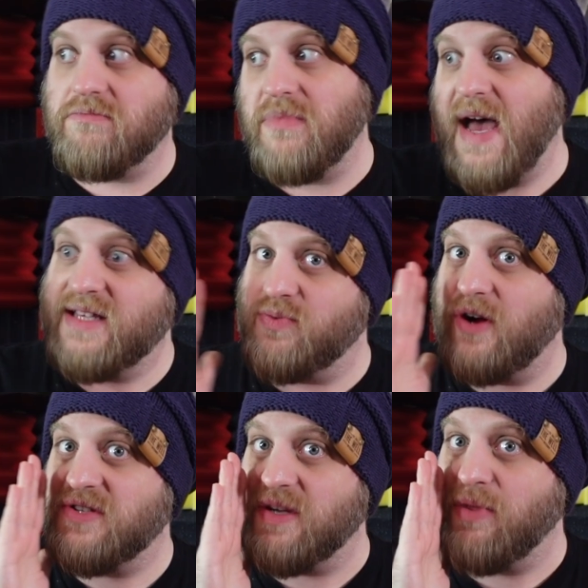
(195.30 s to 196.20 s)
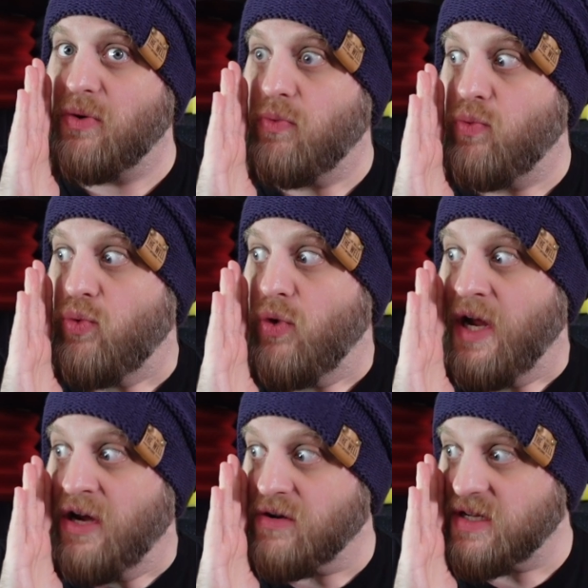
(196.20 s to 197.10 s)
that's where some of the
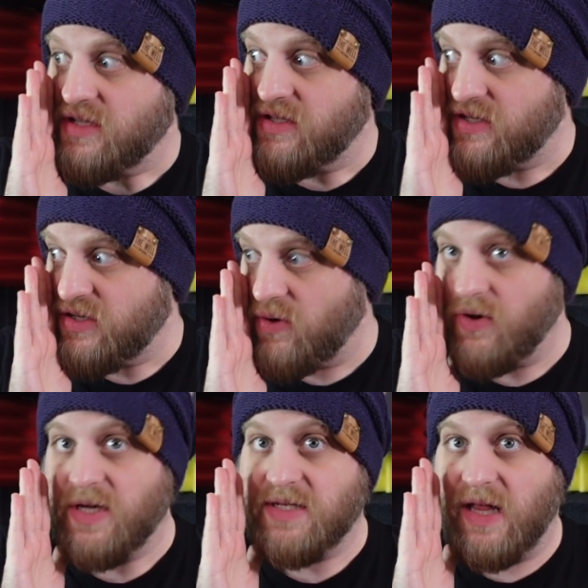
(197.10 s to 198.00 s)
weirdest stories